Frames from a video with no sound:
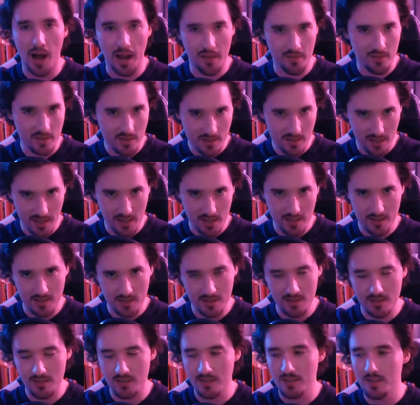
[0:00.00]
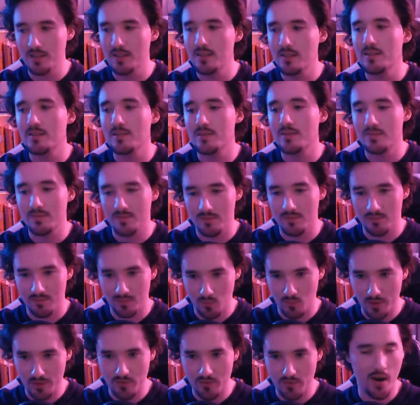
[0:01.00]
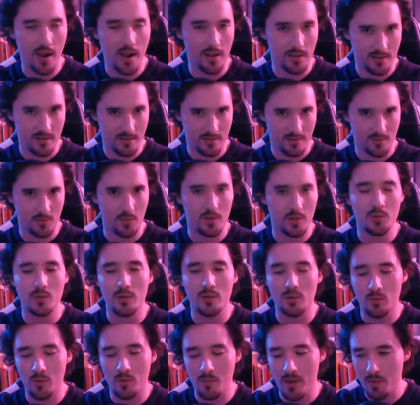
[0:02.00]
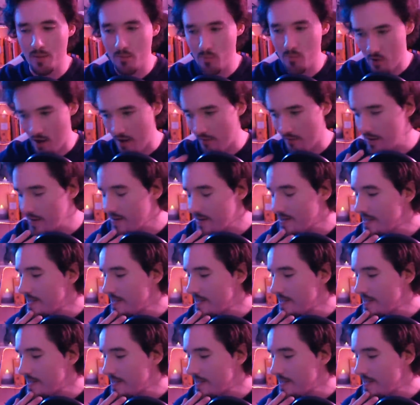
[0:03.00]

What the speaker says: the scenes with friends, which will remain private.